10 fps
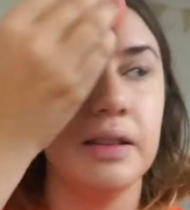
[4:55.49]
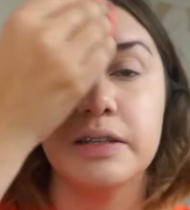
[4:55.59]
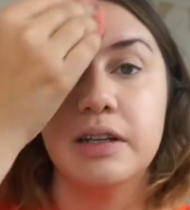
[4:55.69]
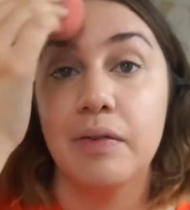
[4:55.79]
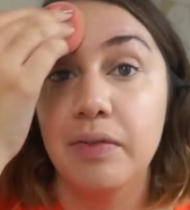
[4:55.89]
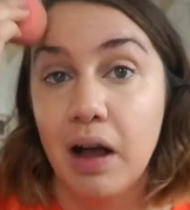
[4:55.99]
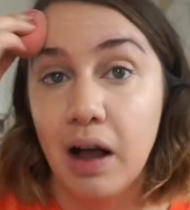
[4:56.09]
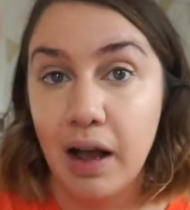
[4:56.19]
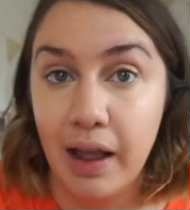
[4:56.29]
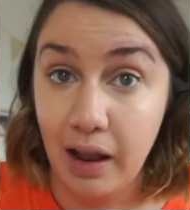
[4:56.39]
the stuff that
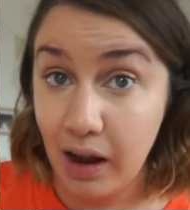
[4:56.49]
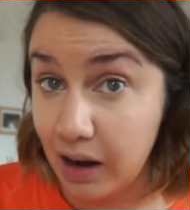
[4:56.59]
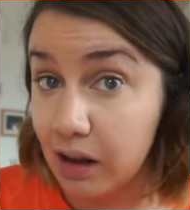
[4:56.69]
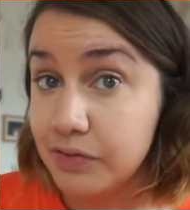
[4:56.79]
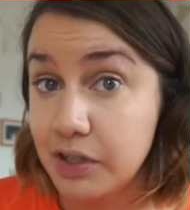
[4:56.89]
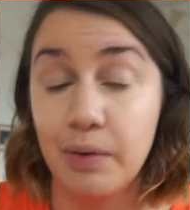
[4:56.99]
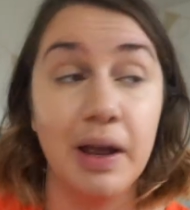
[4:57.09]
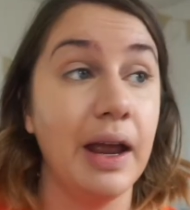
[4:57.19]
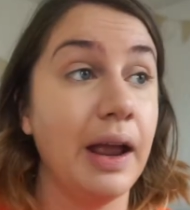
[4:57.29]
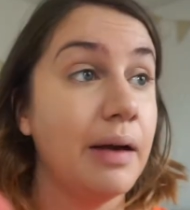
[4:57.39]
I love
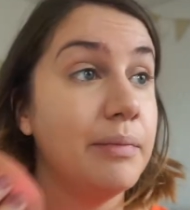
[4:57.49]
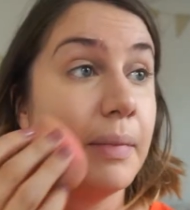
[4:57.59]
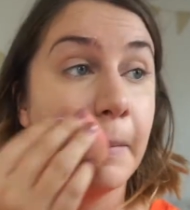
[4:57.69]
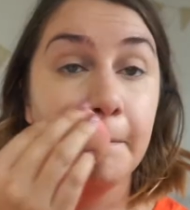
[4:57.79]
doing and